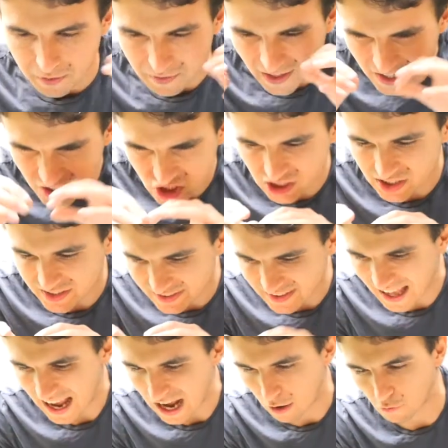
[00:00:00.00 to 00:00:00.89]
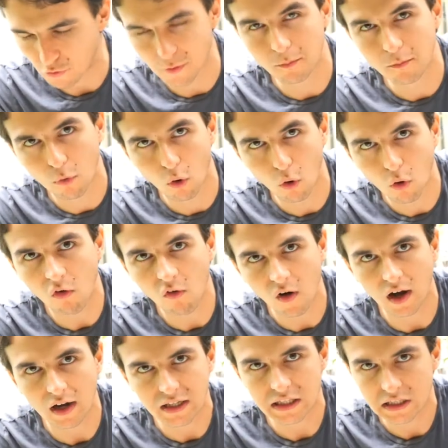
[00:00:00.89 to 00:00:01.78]
then actually now, the
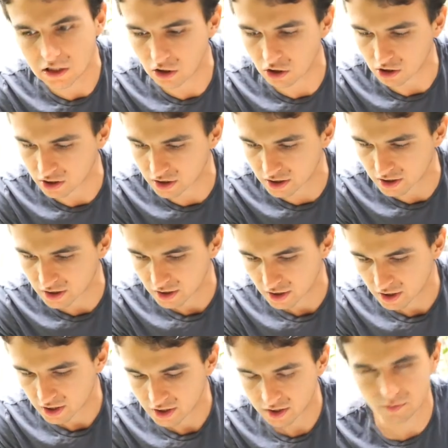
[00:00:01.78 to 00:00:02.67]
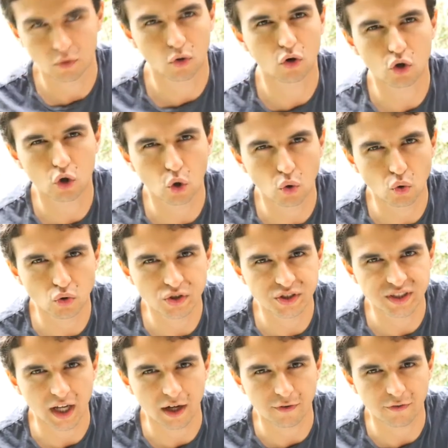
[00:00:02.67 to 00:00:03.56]
more I look, the more cool
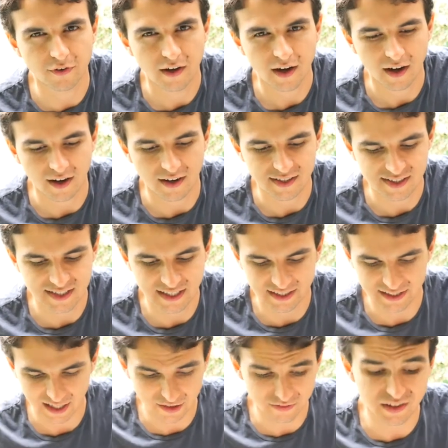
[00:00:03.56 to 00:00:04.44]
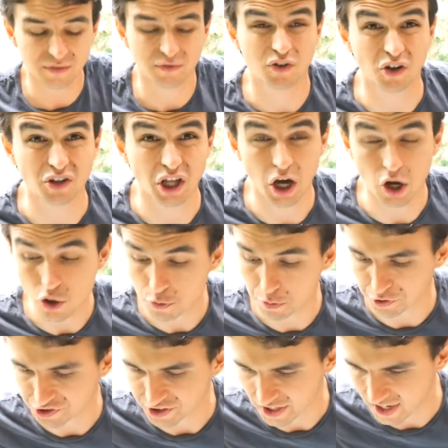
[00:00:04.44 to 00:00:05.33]
stuff I see, and I haven't even got it
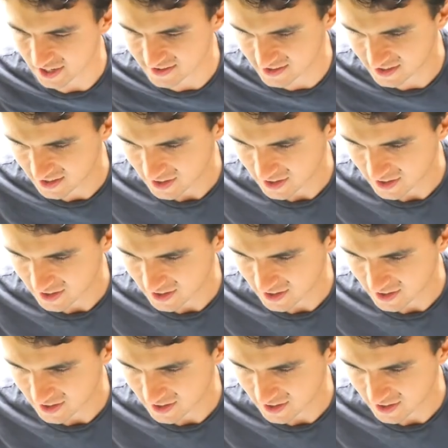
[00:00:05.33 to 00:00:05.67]
open yet.